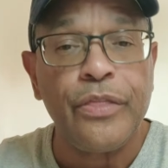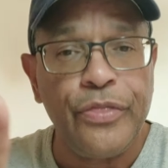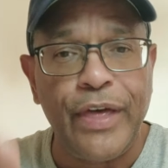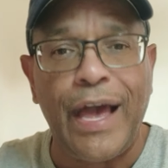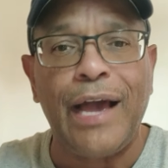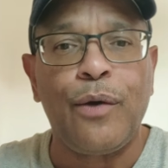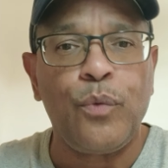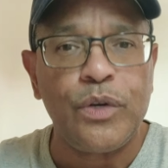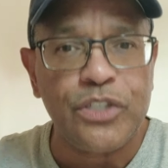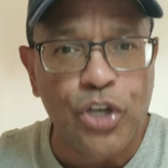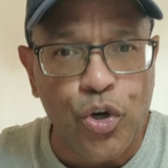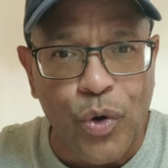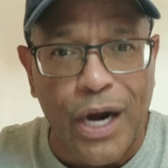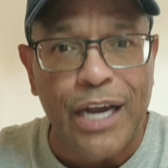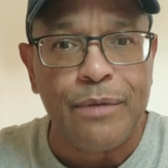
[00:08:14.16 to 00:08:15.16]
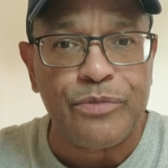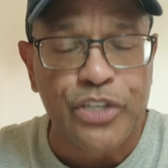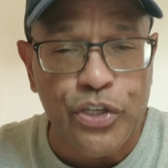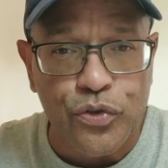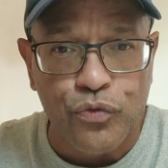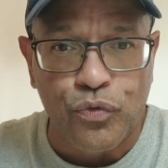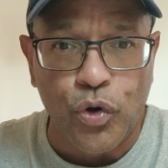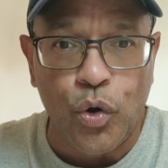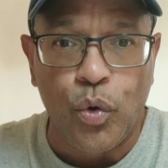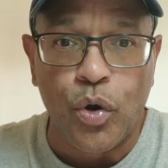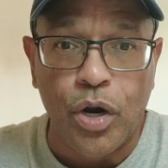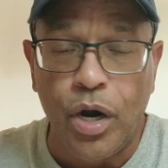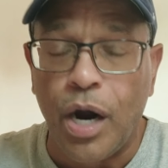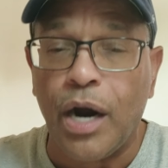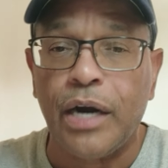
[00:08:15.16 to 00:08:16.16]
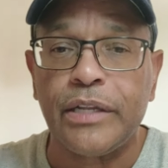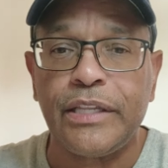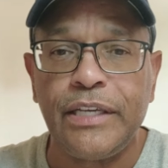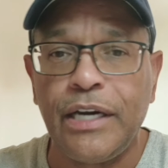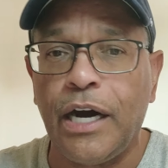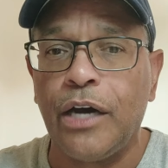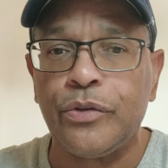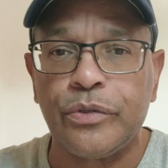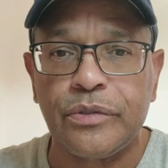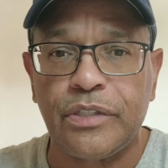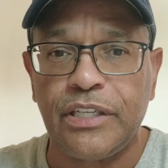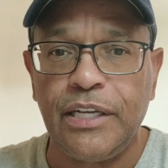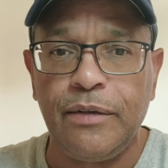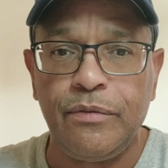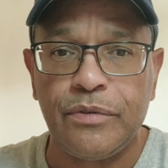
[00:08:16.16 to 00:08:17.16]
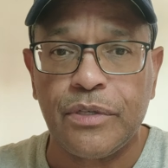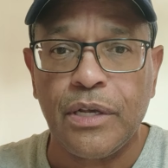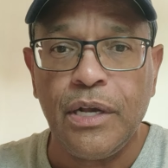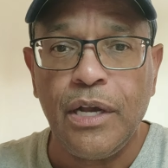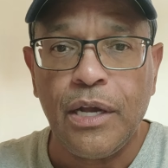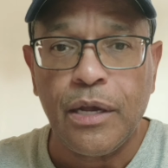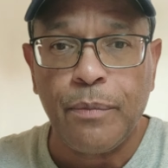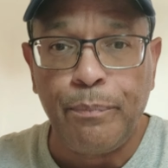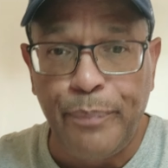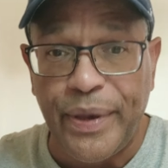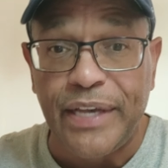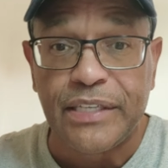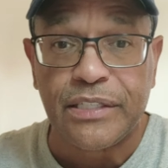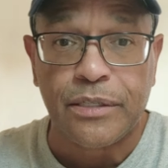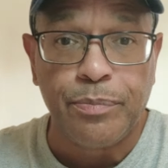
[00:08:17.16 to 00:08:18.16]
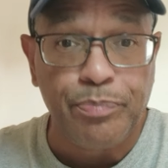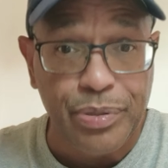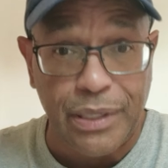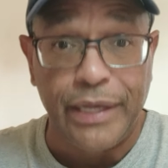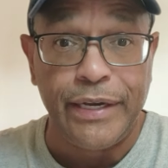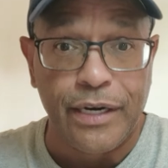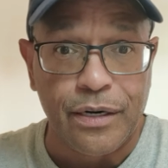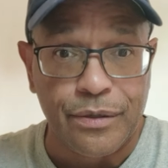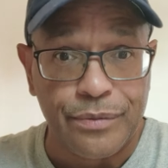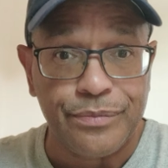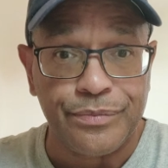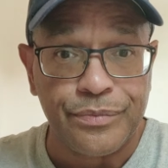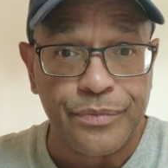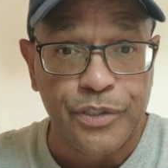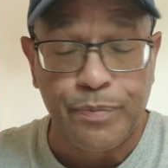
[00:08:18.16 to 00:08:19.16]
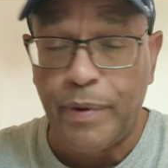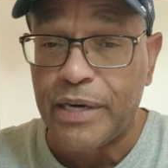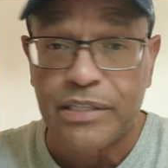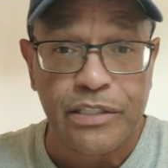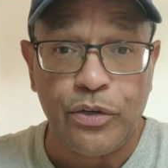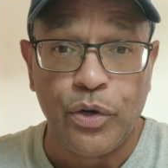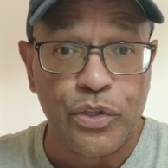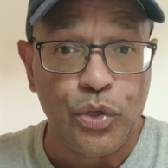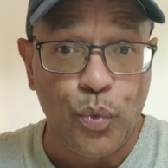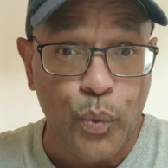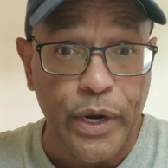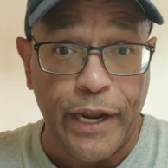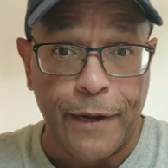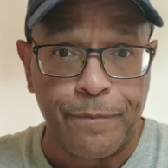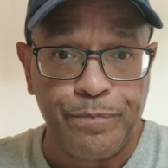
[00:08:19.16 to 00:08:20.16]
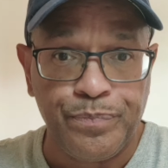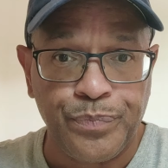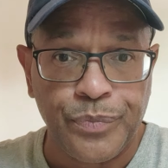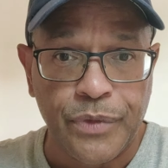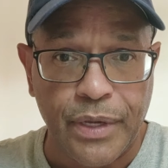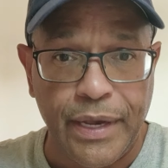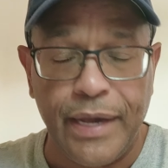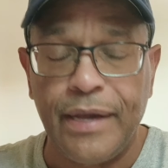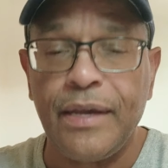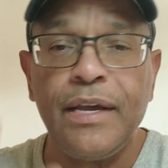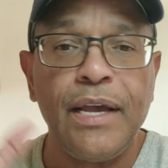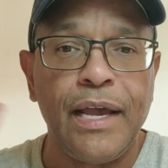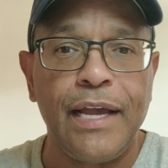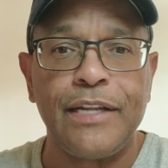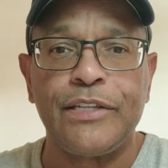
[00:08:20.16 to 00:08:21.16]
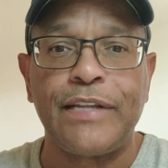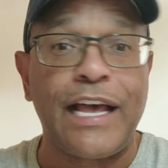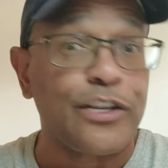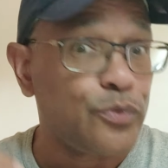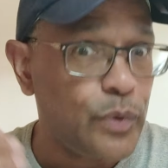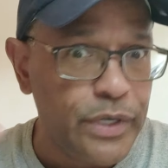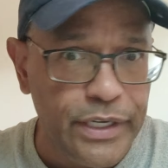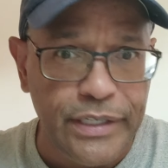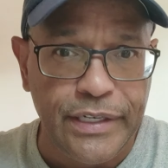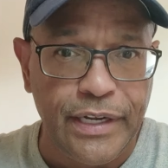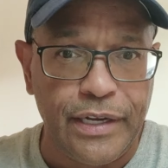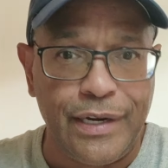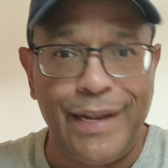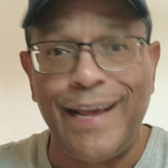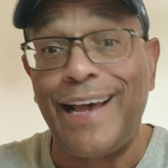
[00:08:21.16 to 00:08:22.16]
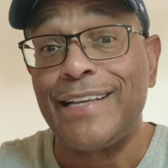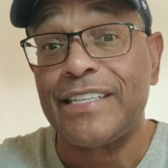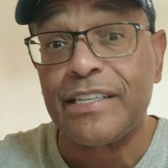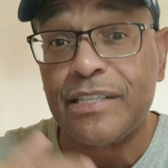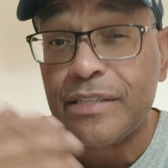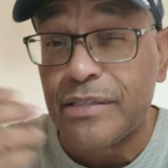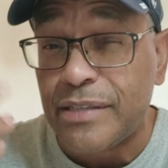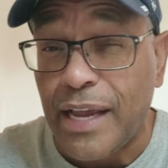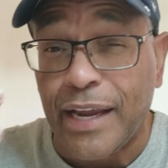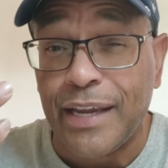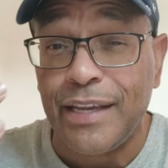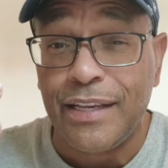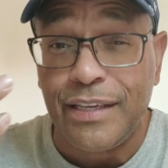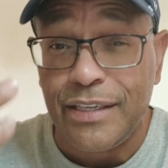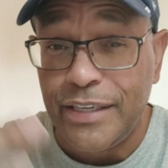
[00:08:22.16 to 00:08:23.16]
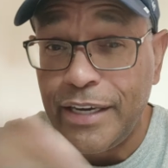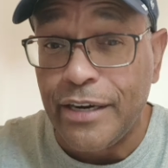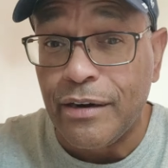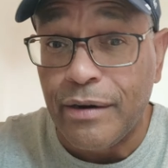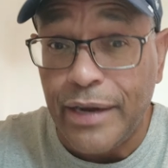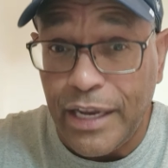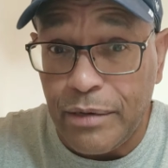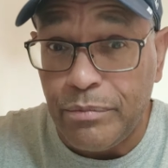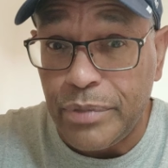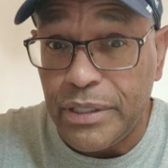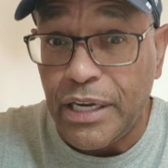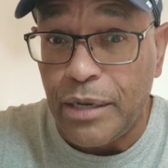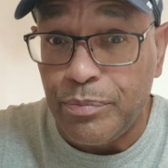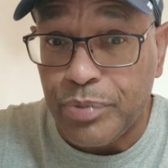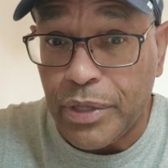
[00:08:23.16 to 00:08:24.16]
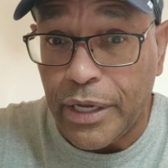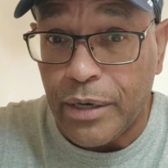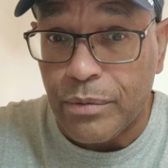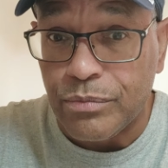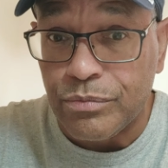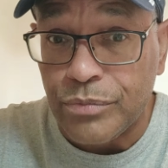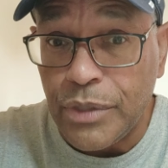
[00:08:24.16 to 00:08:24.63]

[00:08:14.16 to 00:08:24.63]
That was Grimes' role. Guard the other team's best player, especially on the wing. Okay, and that's what he did as a second-year NBA player.